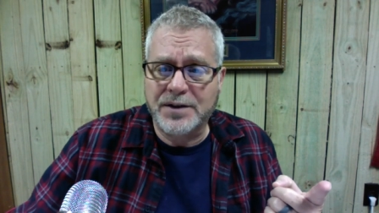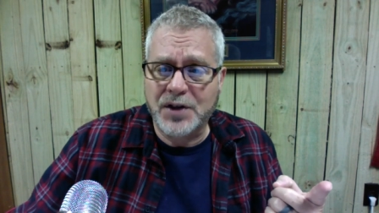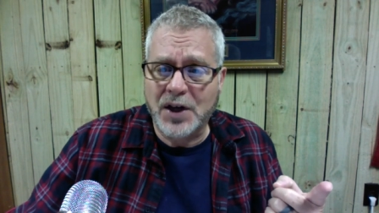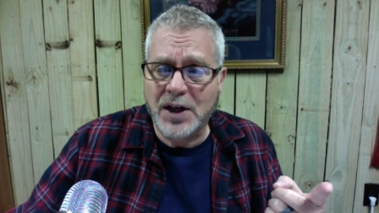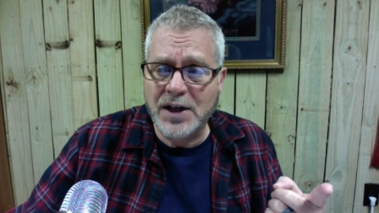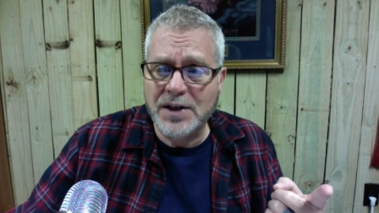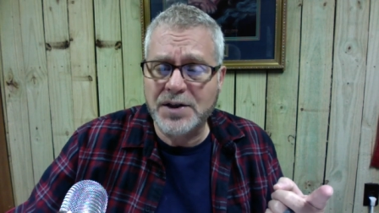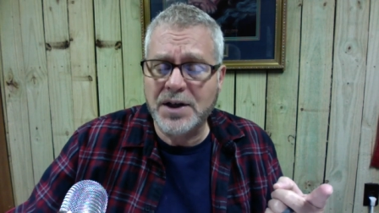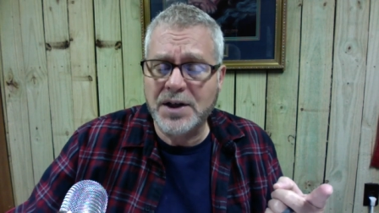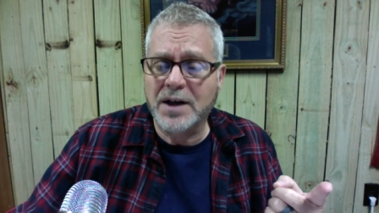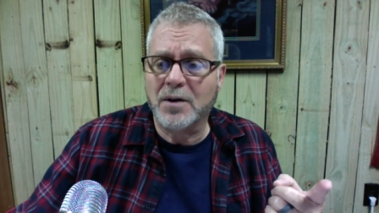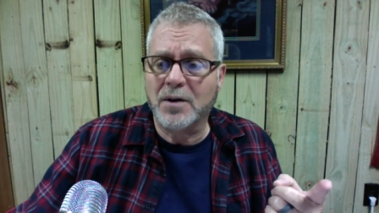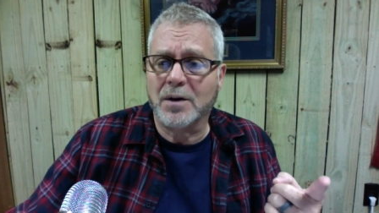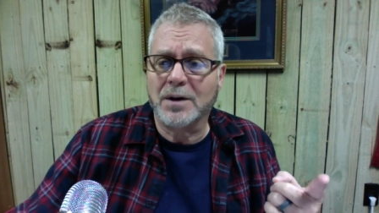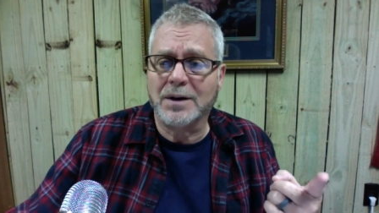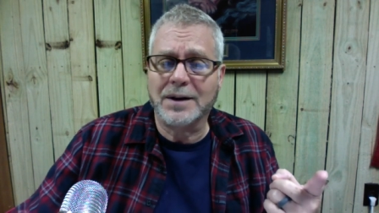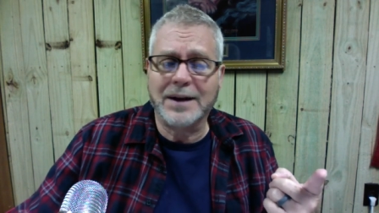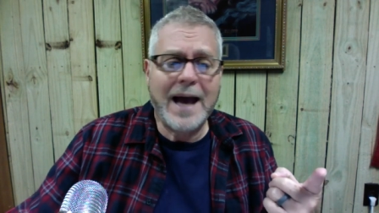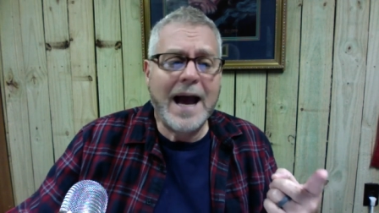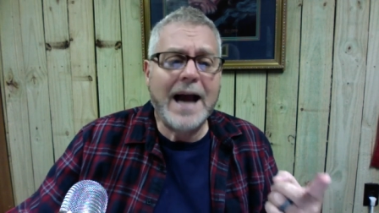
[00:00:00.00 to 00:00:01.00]
teaching or
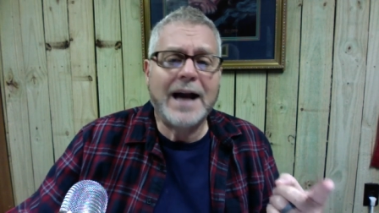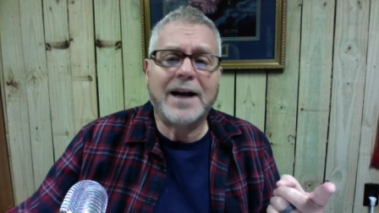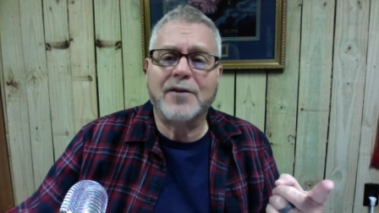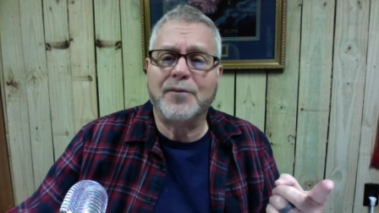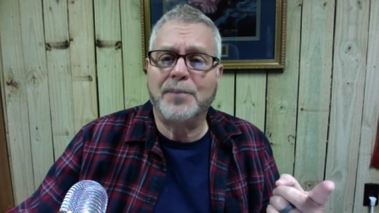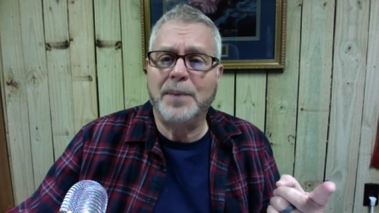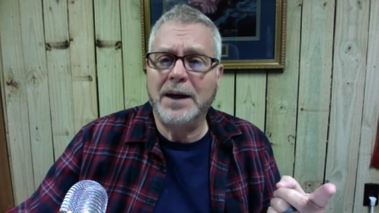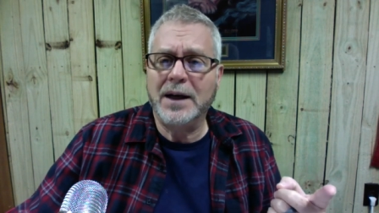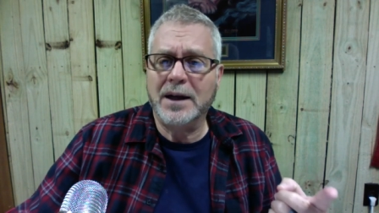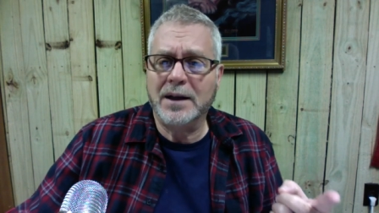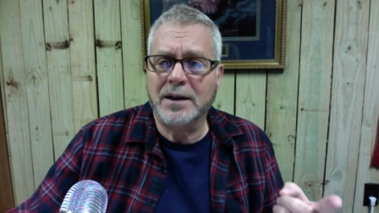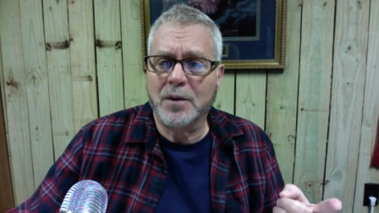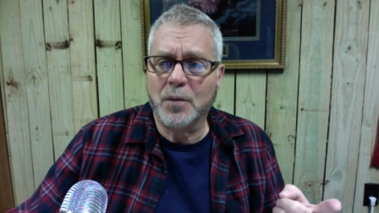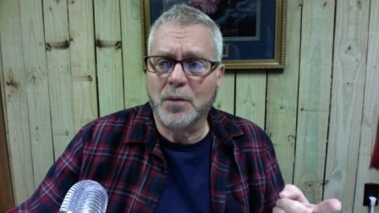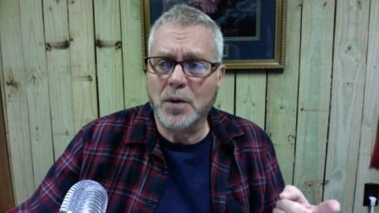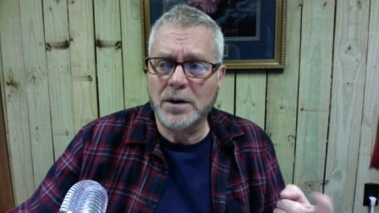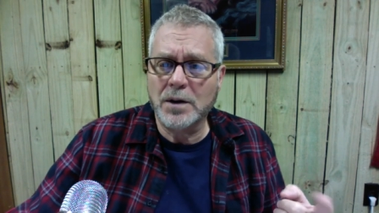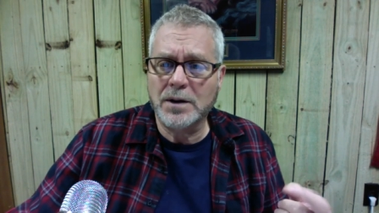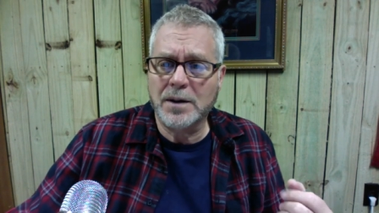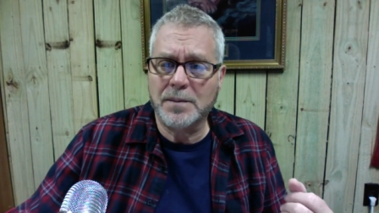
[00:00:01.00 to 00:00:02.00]
lack of being in the
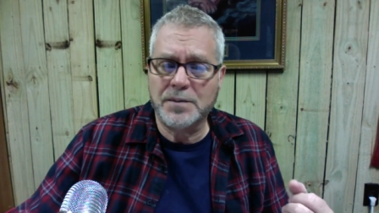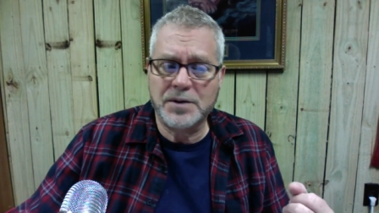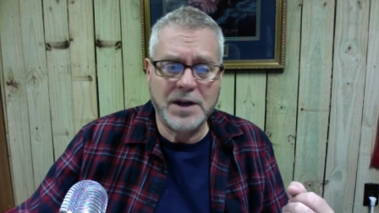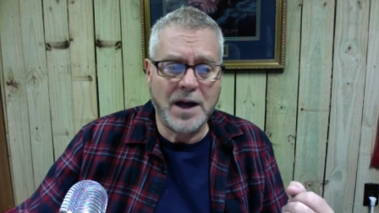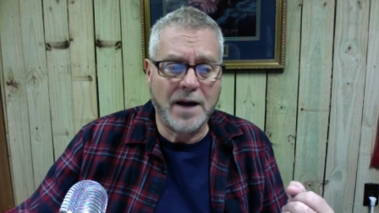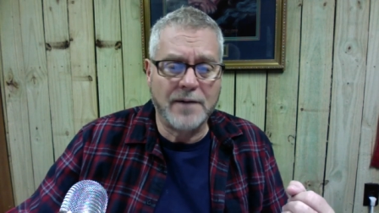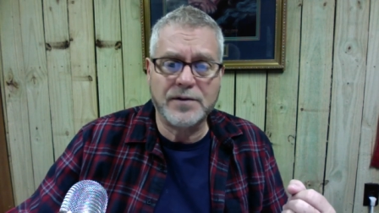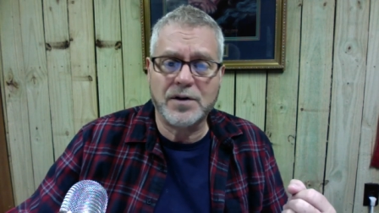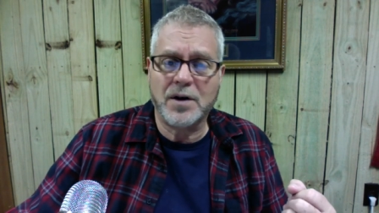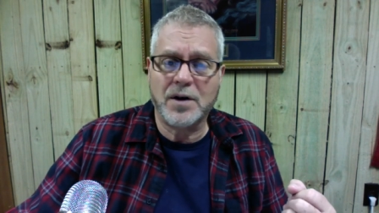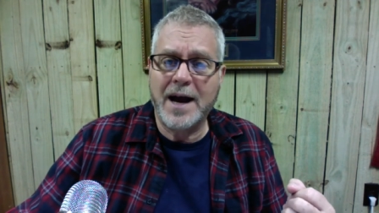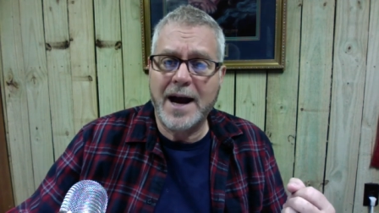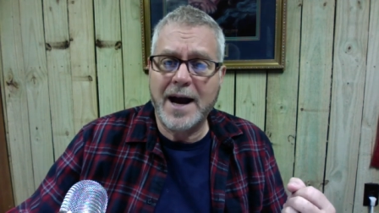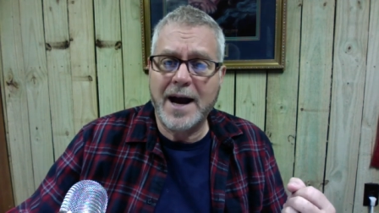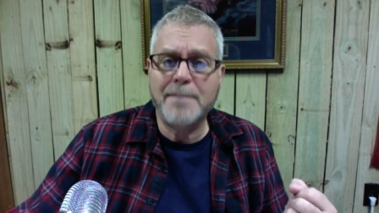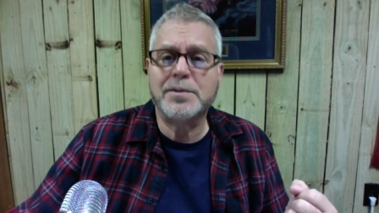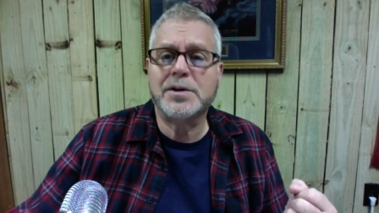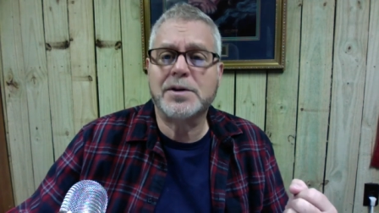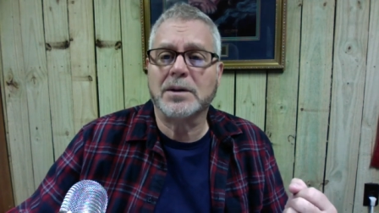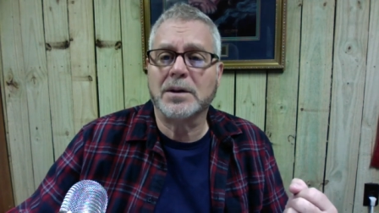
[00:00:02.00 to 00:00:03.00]
Word themselves or
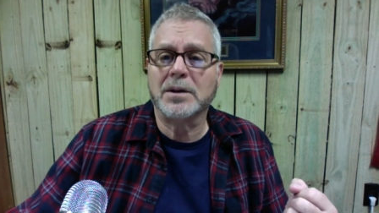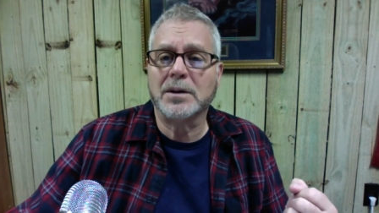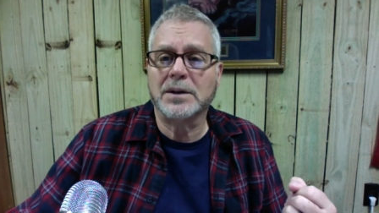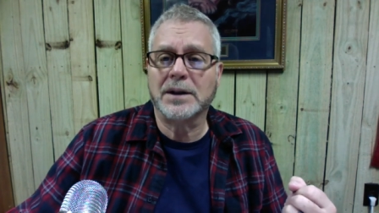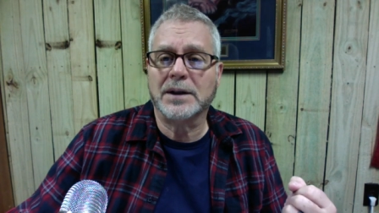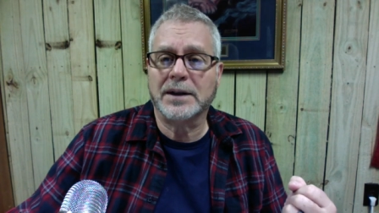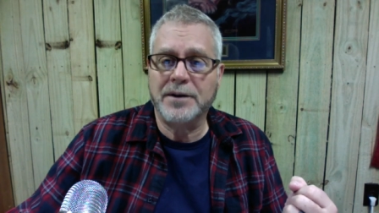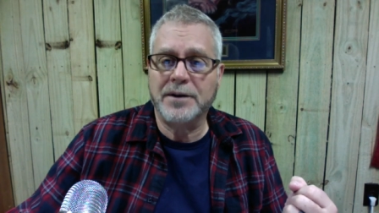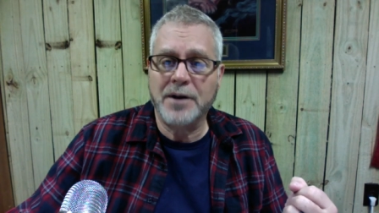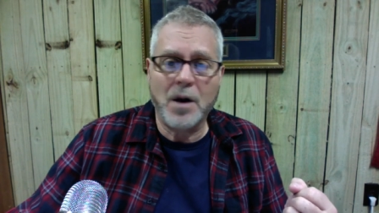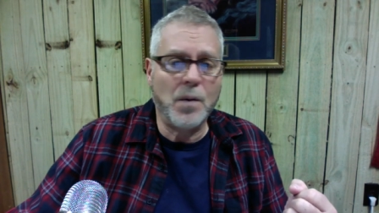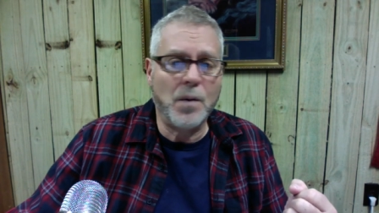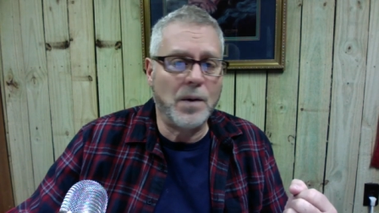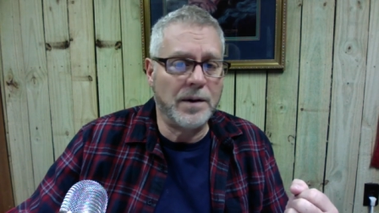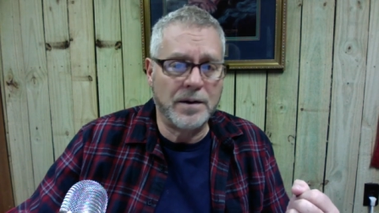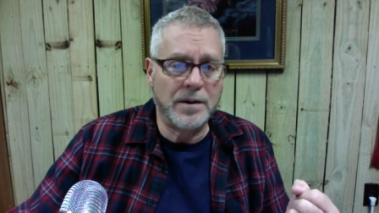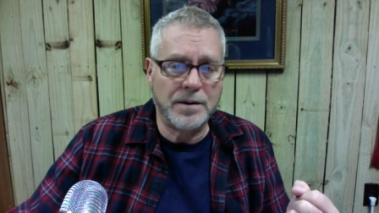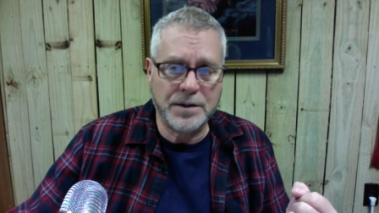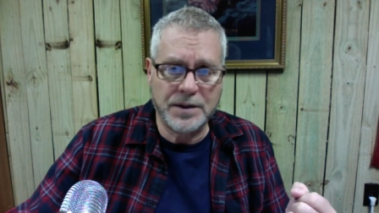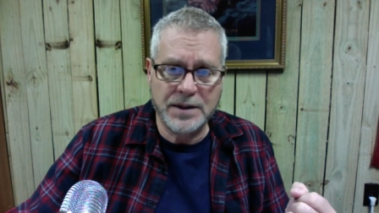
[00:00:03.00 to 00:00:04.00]
absolutely no
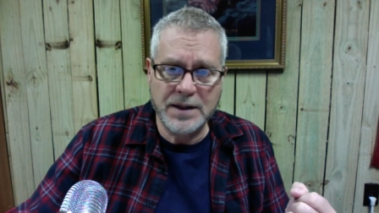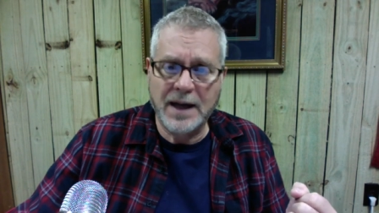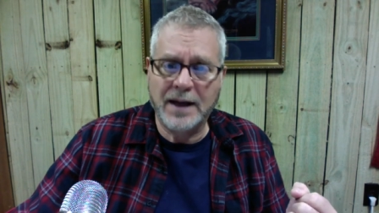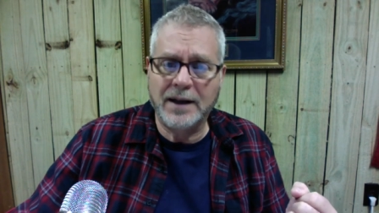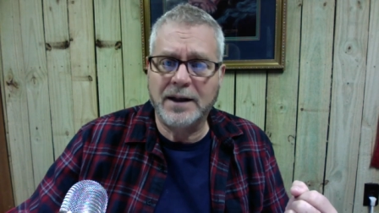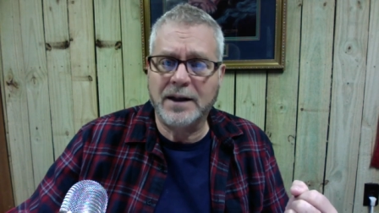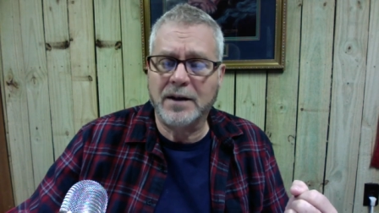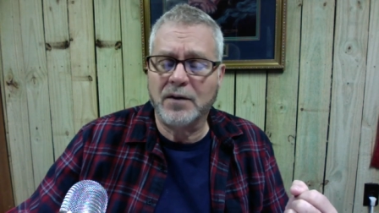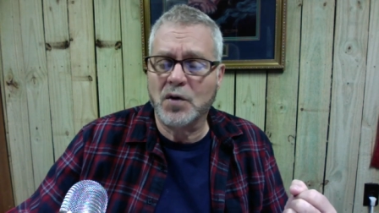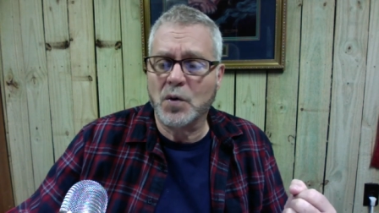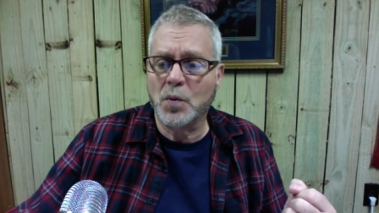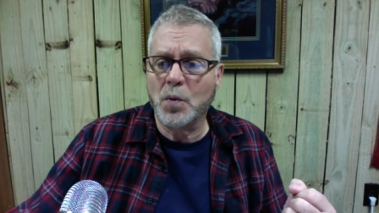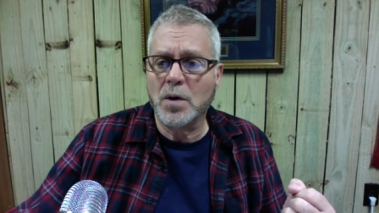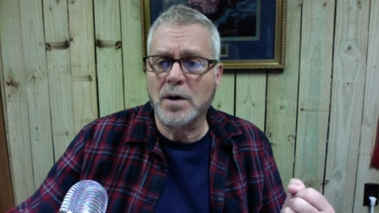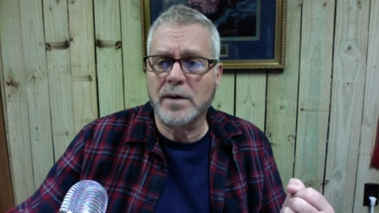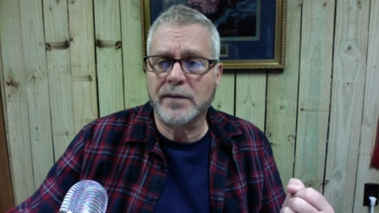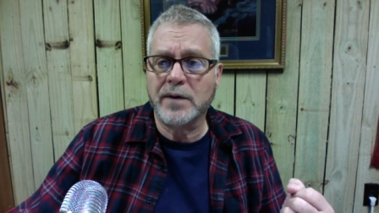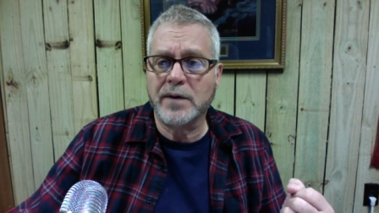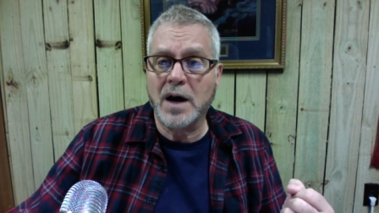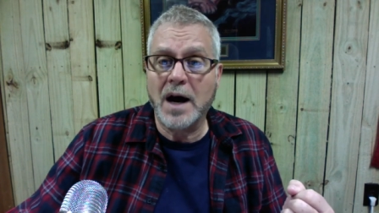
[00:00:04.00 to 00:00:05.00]
understanding of the
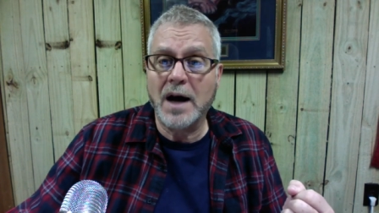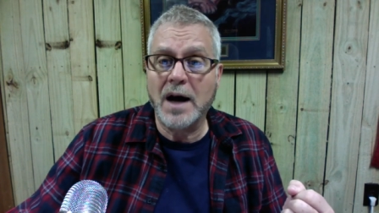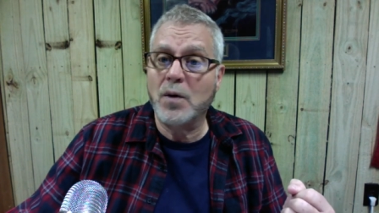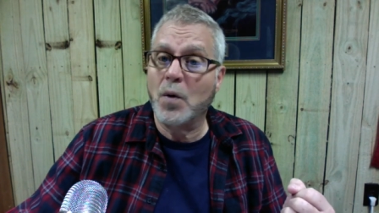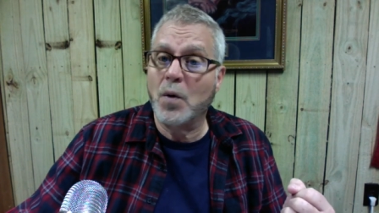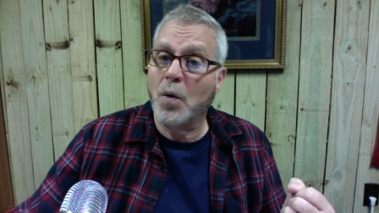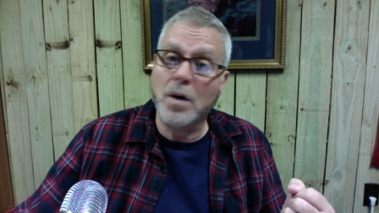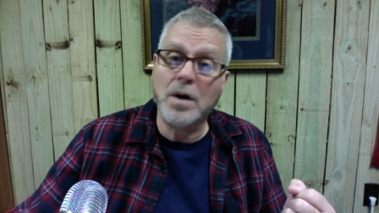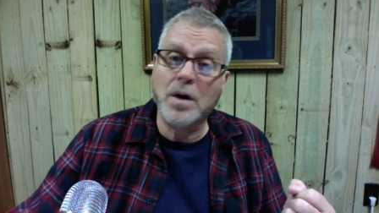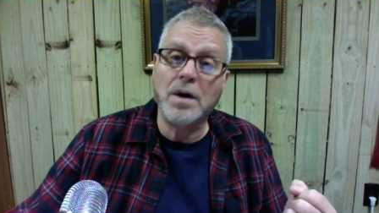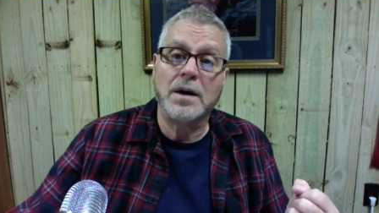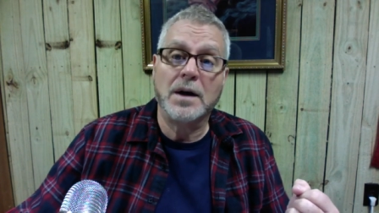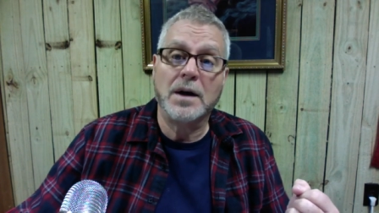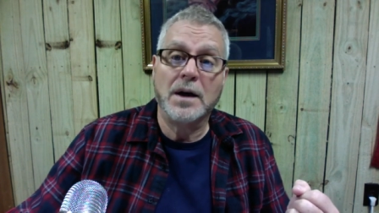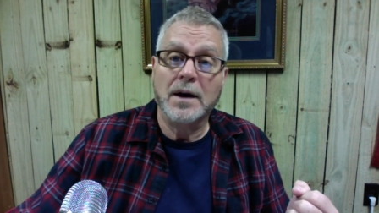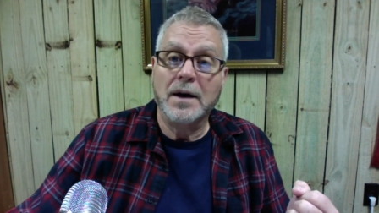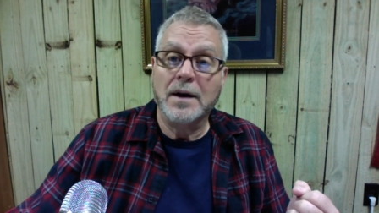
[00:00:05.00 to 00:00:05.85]
Word of God, or